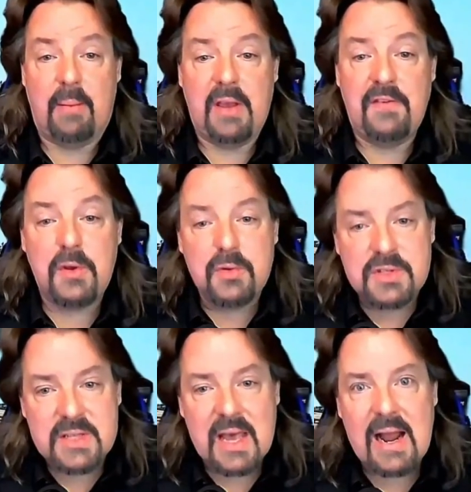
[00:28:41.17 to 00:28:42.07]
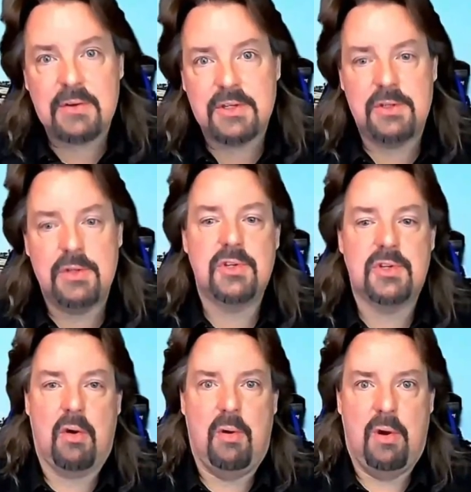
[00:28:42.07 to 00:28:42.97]
if you set out to do
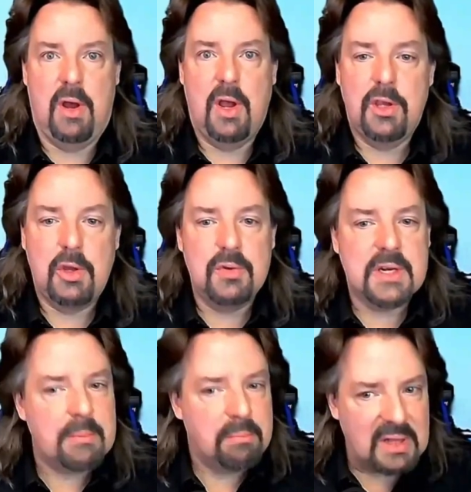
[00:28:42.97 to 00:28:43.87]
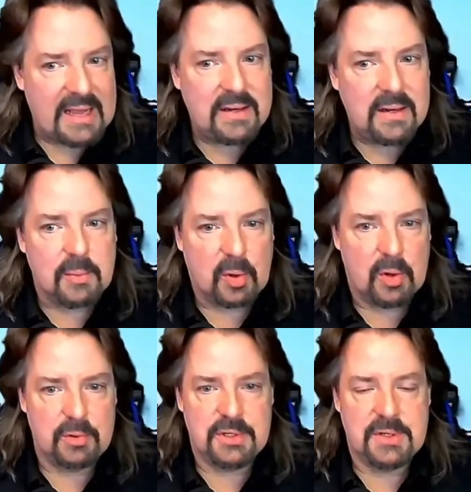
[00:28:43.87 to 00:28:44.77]
so using blended
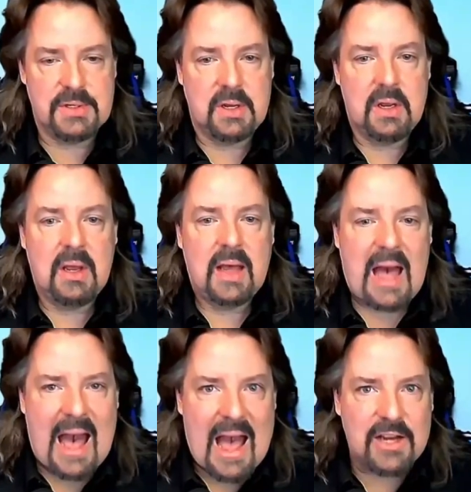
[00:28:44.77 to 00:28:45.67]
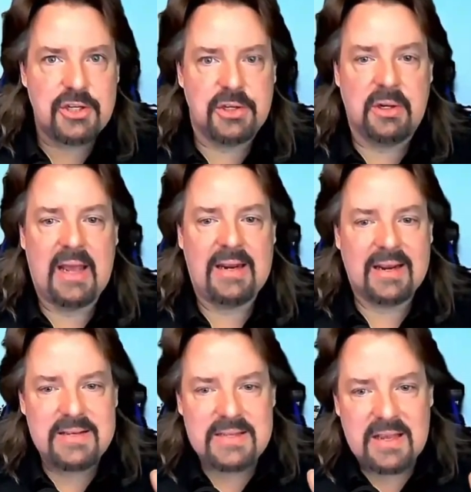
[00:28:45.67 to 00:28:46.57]
approaches, action and
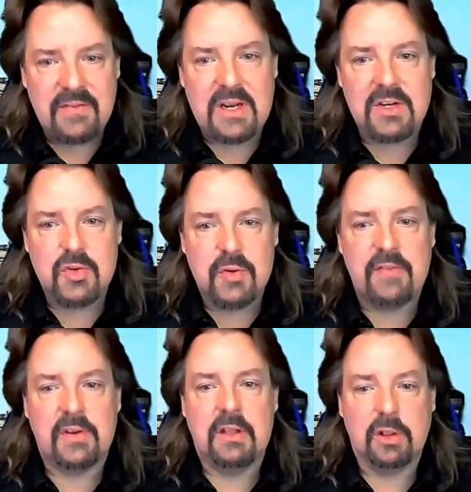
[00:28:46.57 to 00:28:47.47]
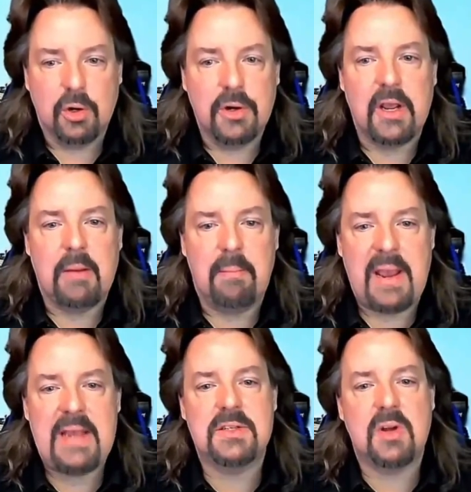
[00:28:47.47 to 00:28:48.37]
activity driven learning
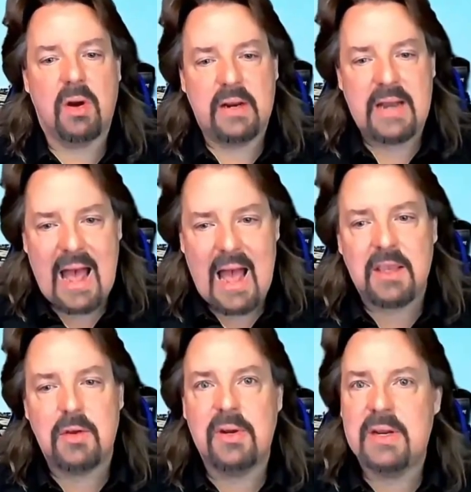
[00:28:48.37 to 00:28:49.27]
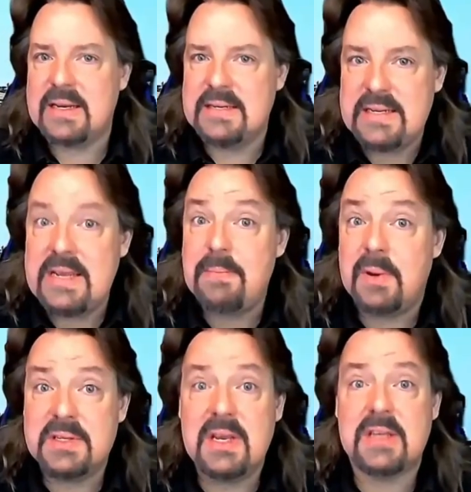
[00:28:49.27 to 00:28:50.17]
based on an accurate and deep
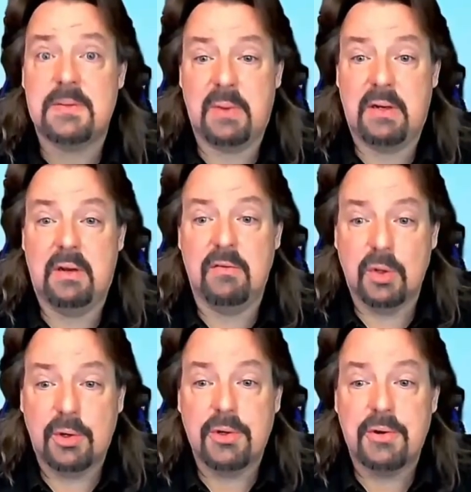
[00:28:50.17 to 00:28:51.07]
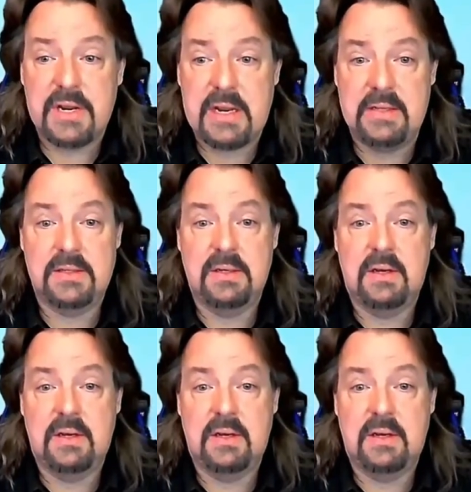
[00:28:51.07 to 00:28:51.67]
assessment of learner needs